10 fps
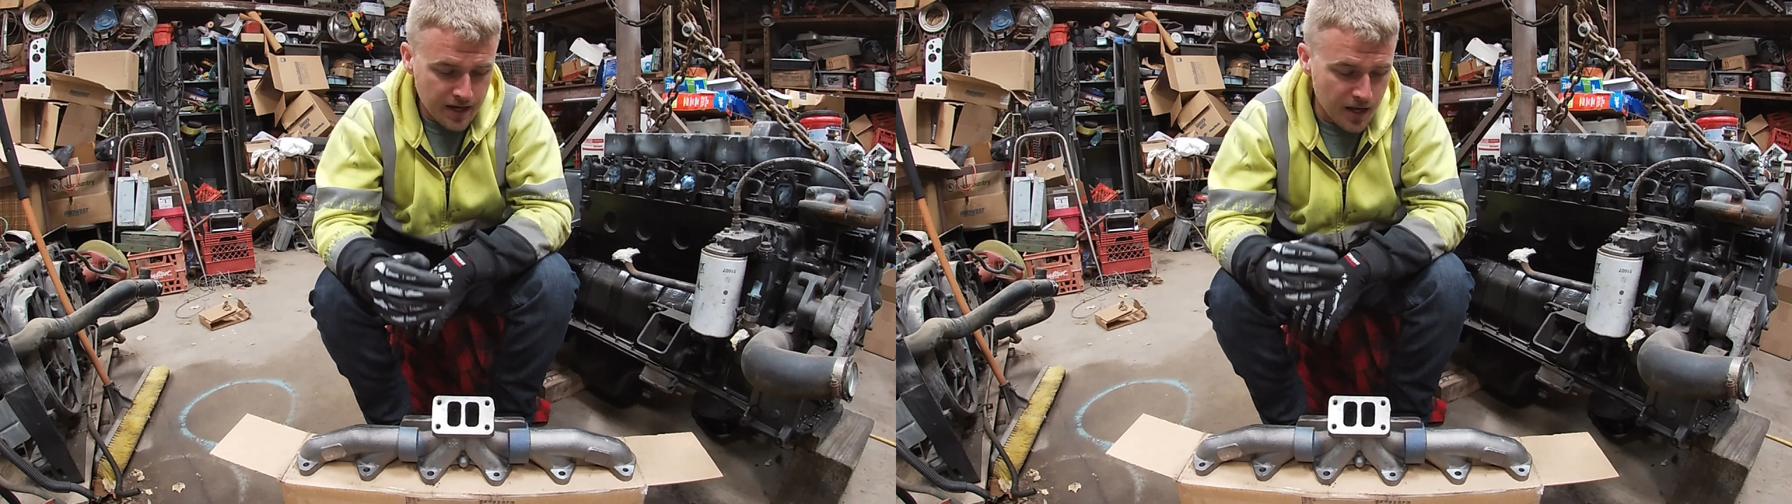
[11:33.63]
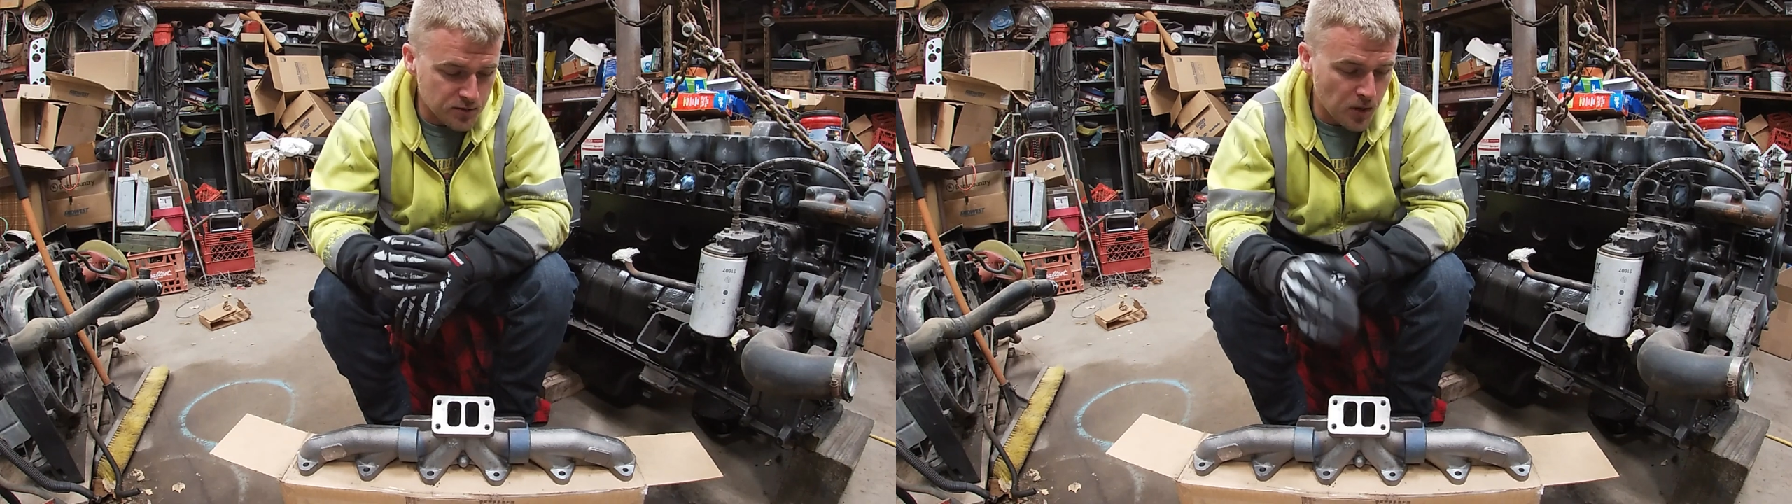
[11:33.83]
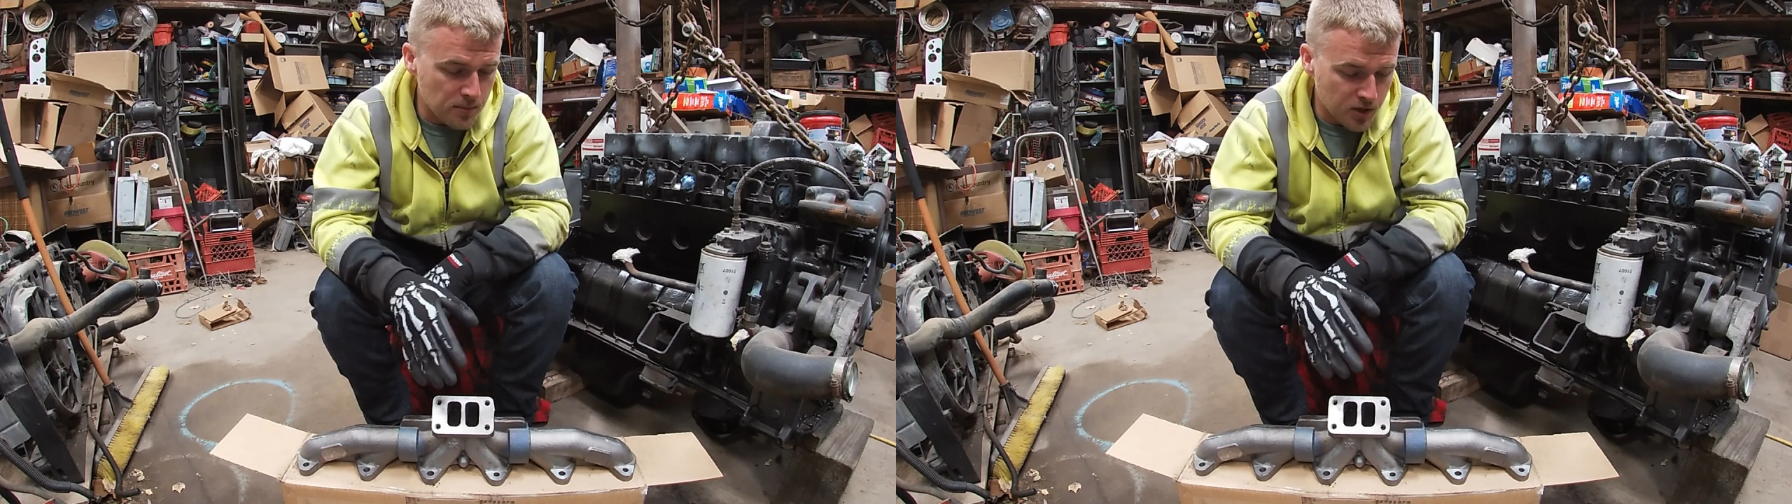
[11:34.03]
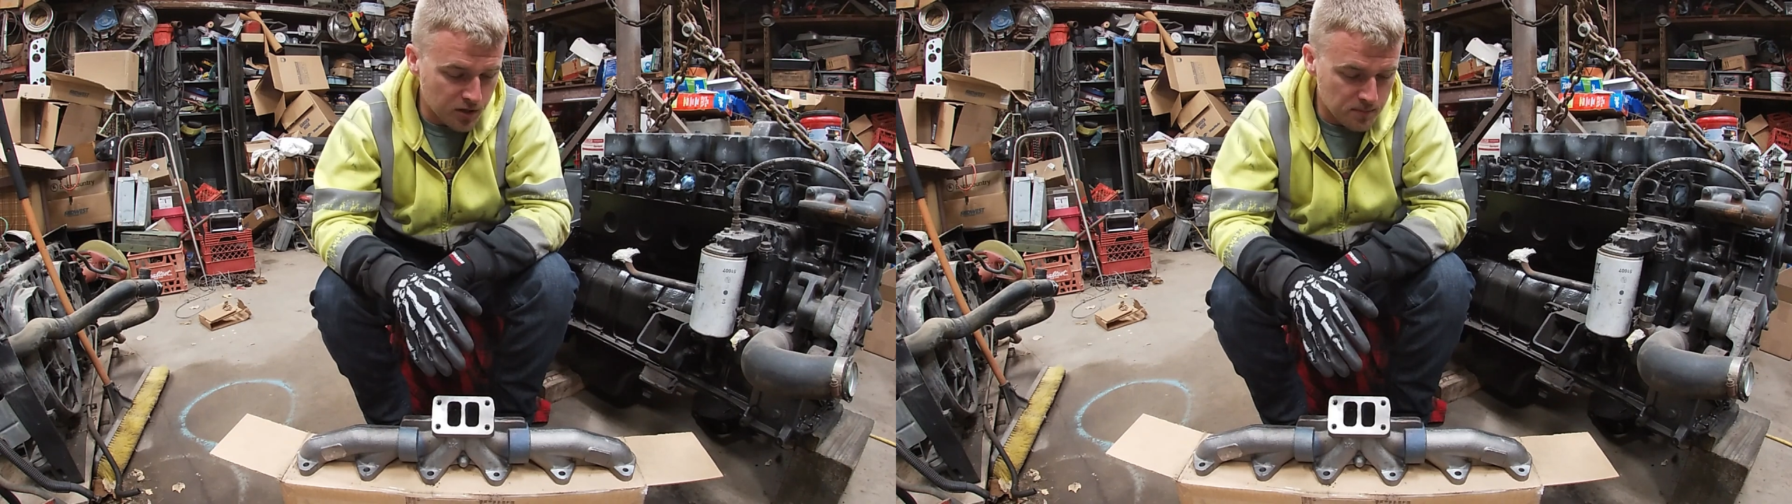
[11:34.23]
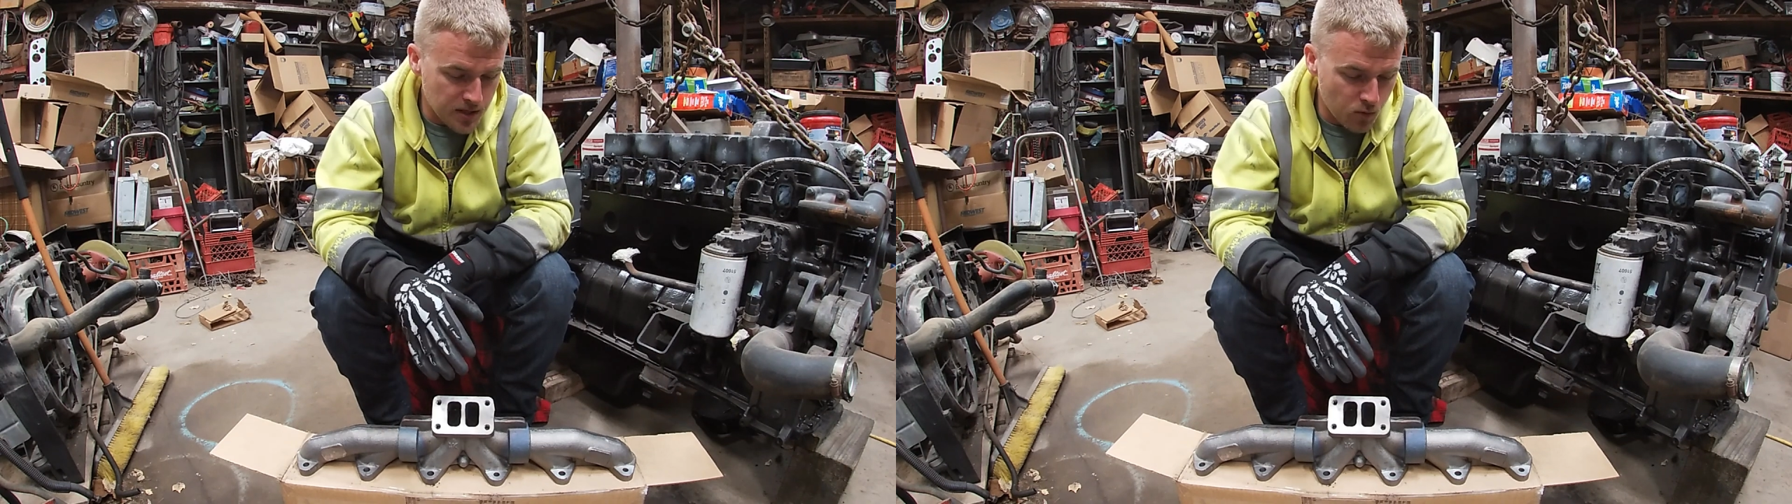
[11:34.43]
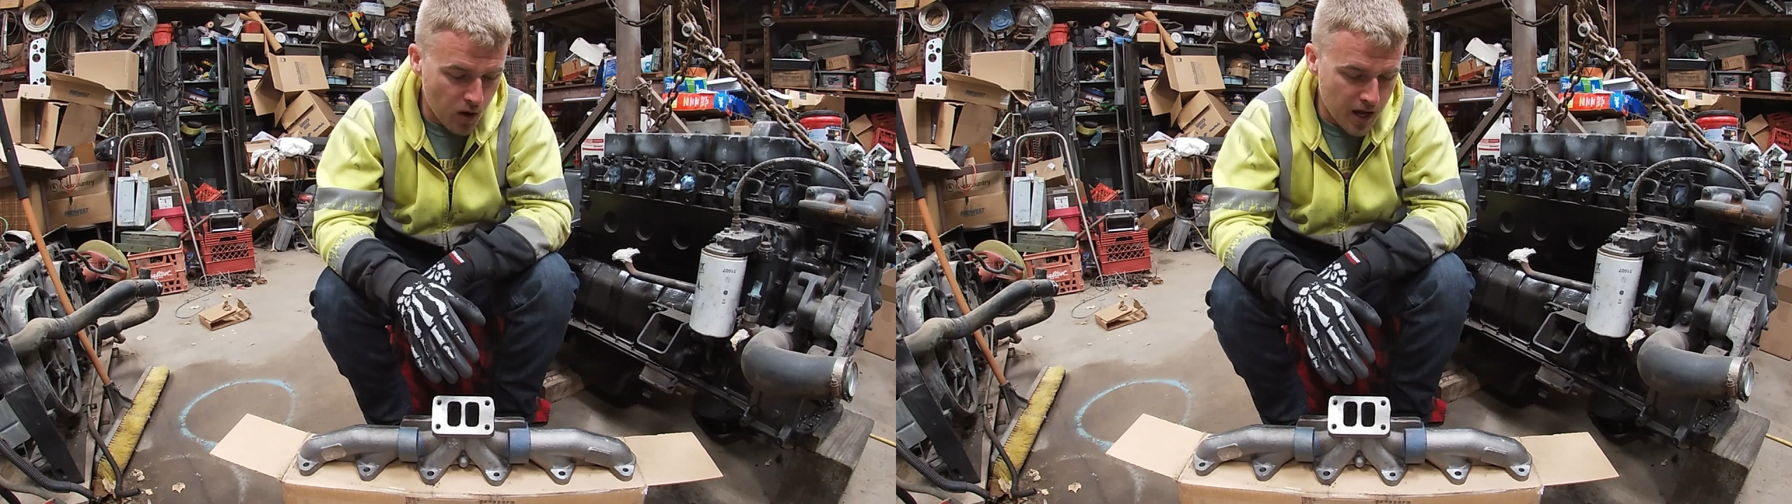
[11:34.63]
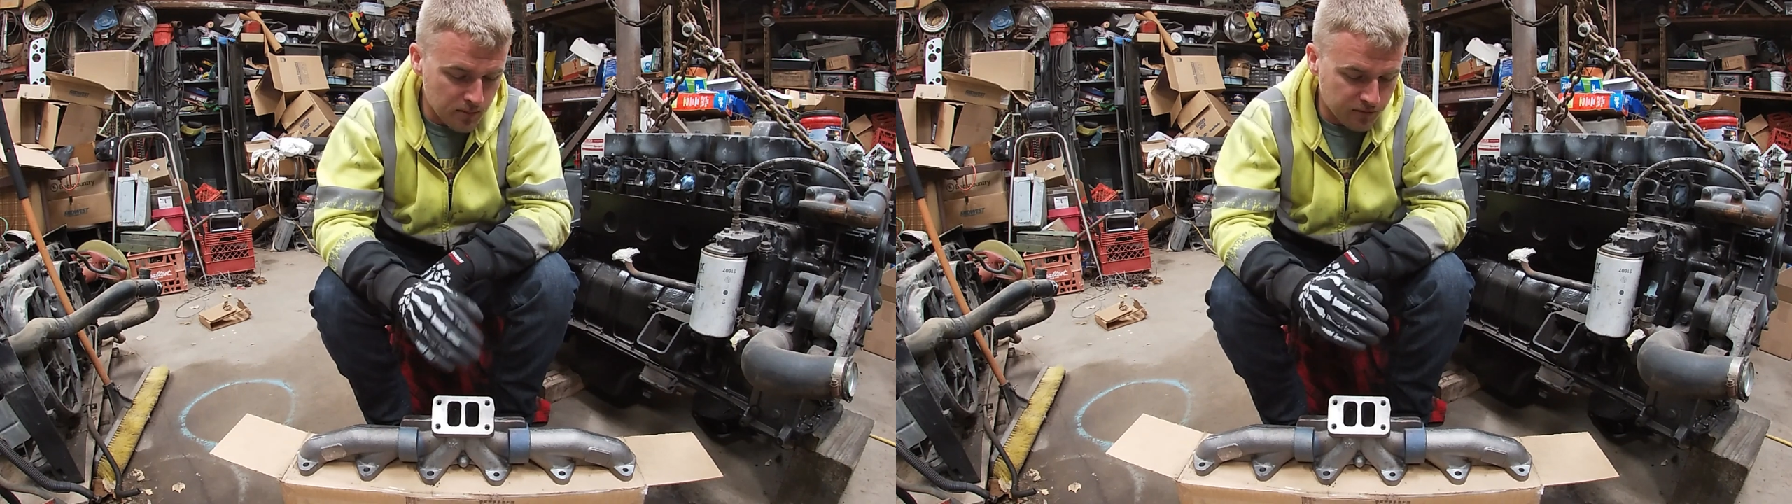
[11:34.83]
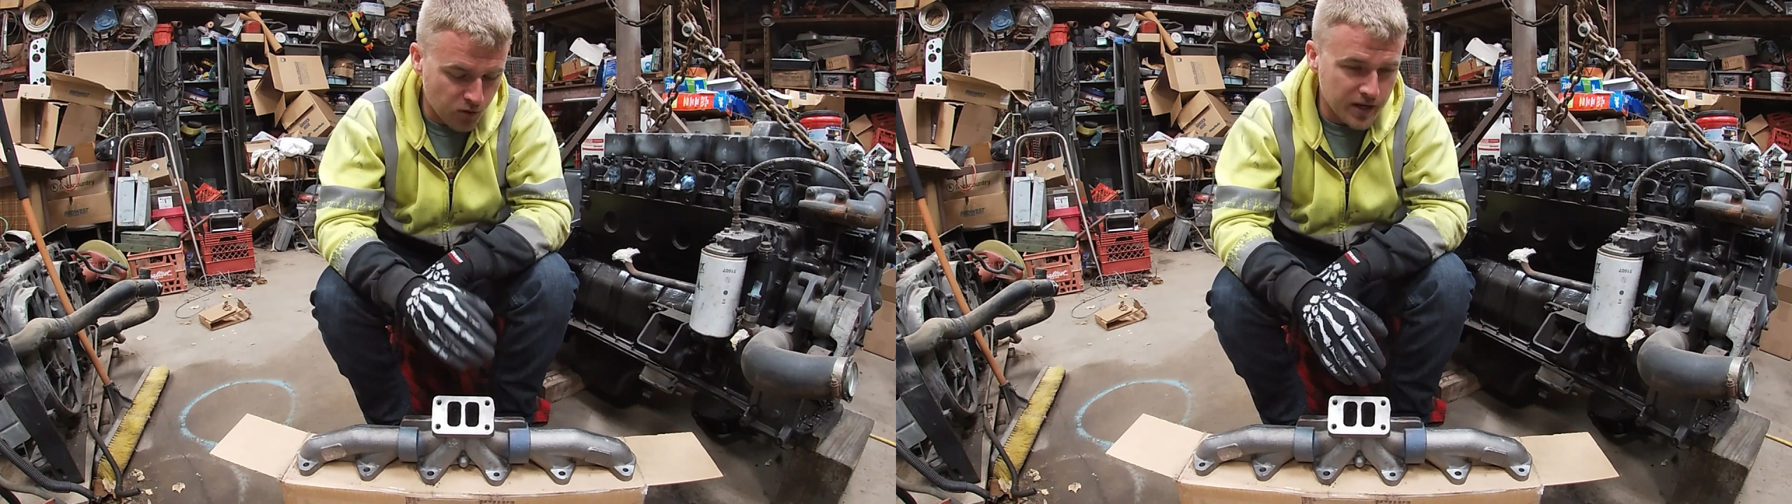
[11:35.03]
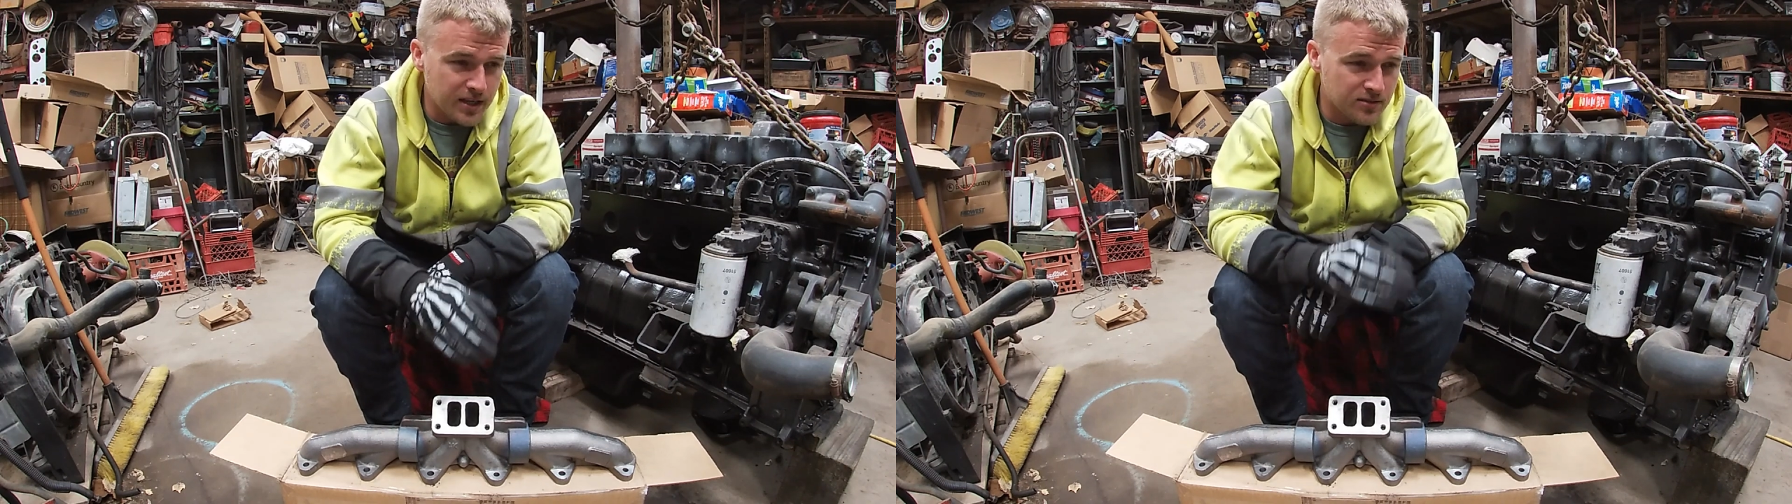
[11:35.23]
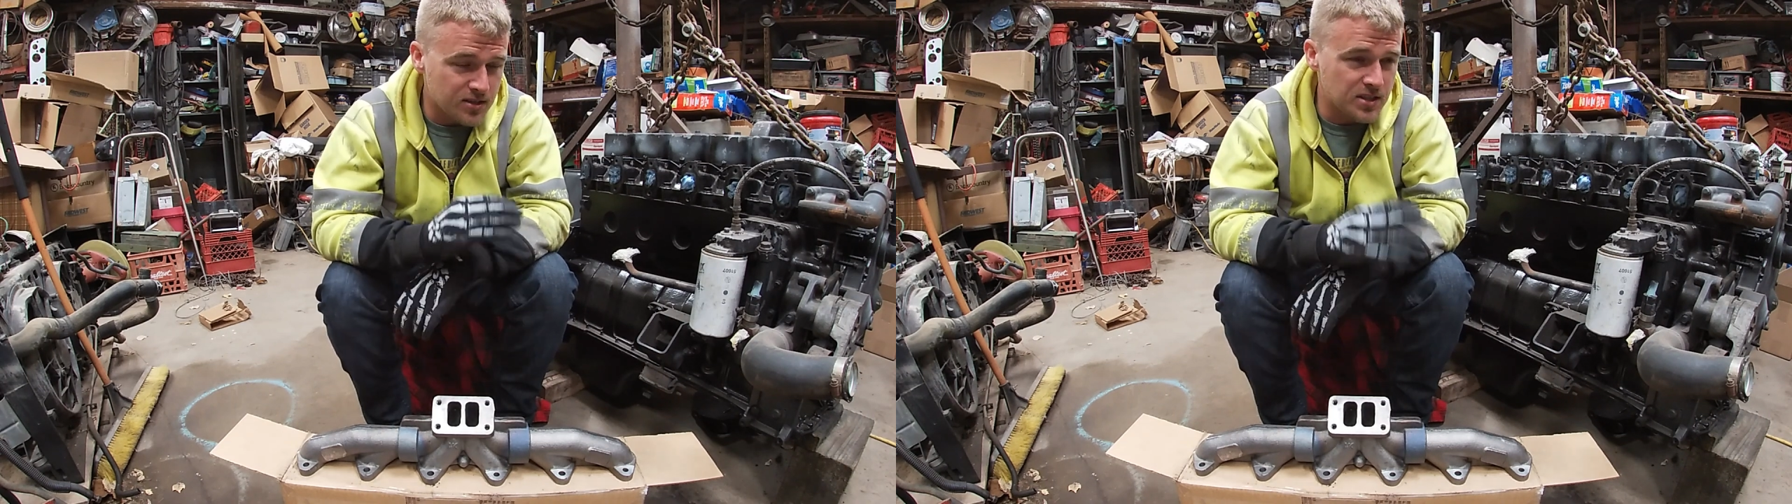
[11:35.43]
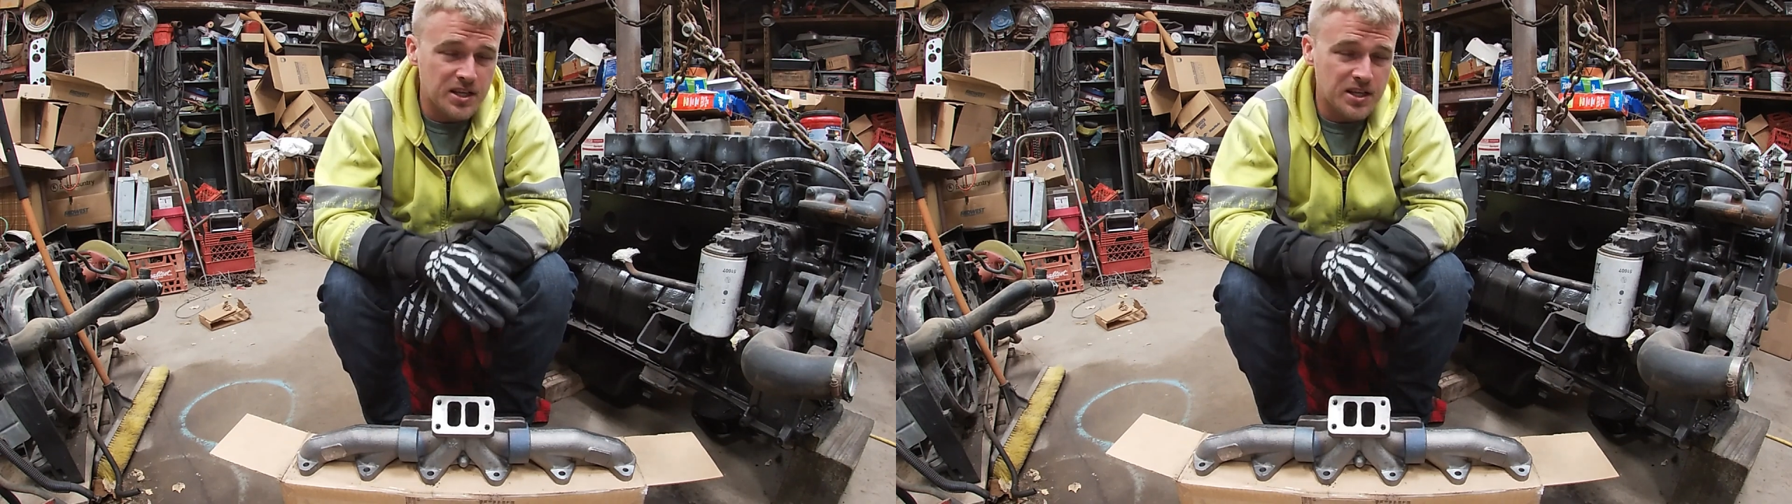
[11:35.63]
Now it's probably going to be a while before I get this